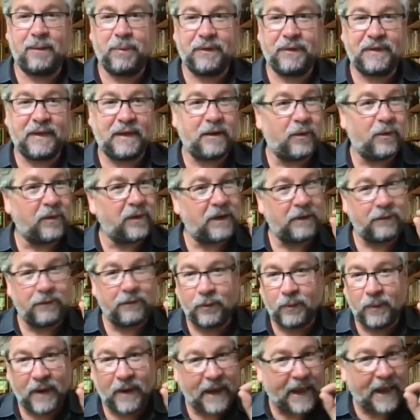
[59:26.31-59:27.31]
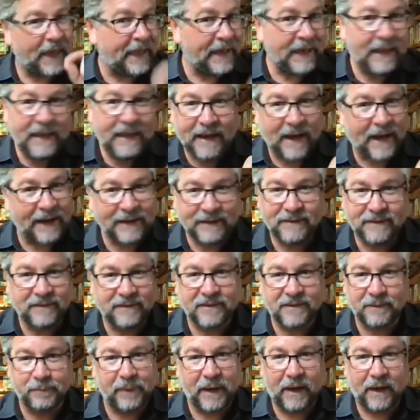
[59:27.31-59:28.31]
but they don't give you any
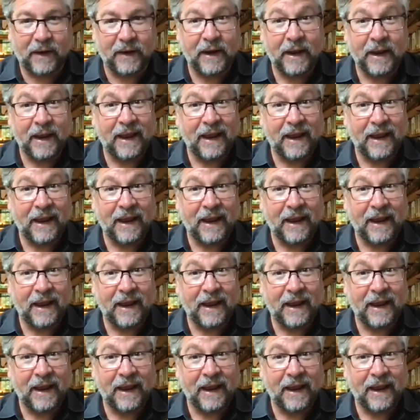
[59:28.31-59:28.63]
guidance about